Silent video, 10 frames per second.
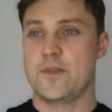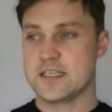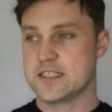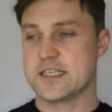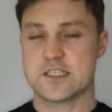
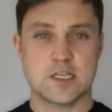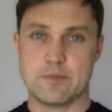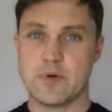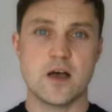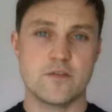this is going
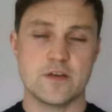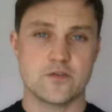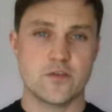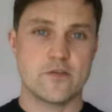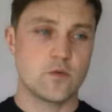to be
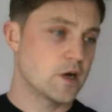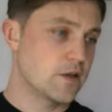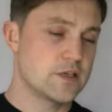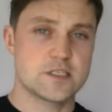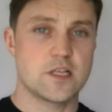perfect for everyone,
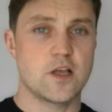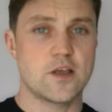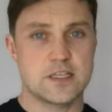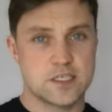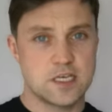and this is
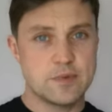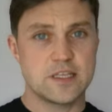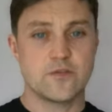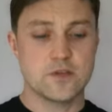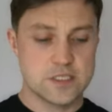like there's going to be
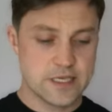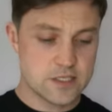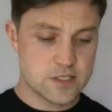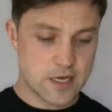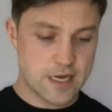
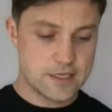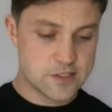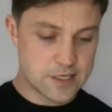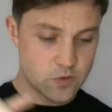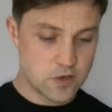differences. Okay,
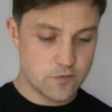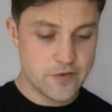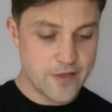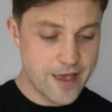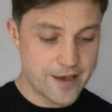so that's why I've
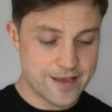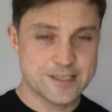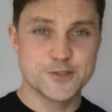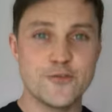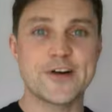put there. Okay,
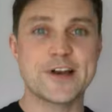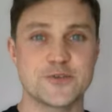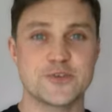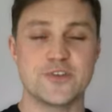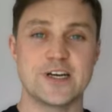it's not
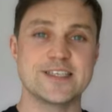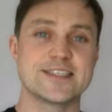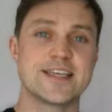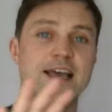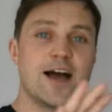financial
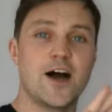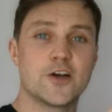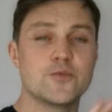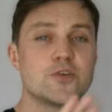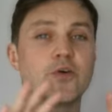advice.
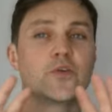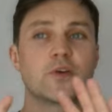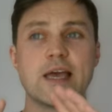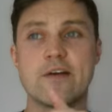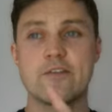I don't know
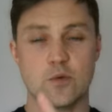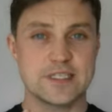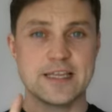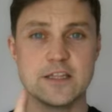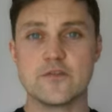
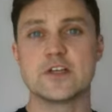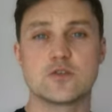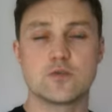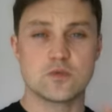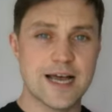everyone's
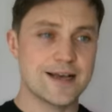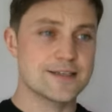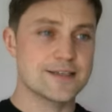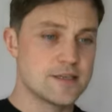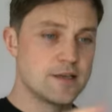individual
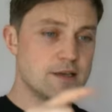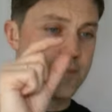tax